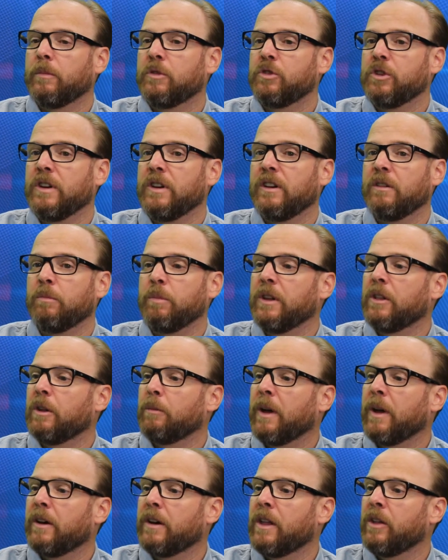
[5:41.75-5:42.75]
she needs to be in there
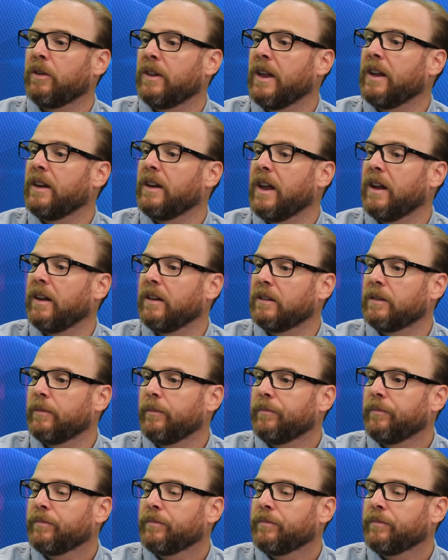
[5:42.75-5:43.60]
about another 10 days